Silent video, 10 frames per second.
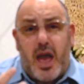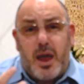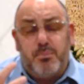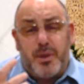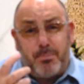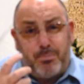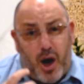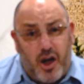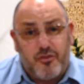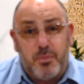and be
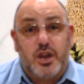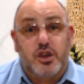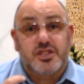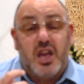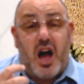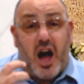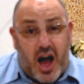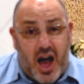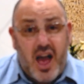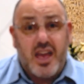part of me, because
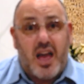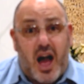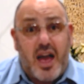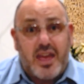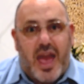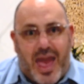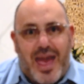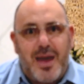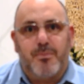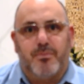I
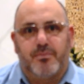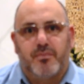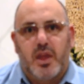am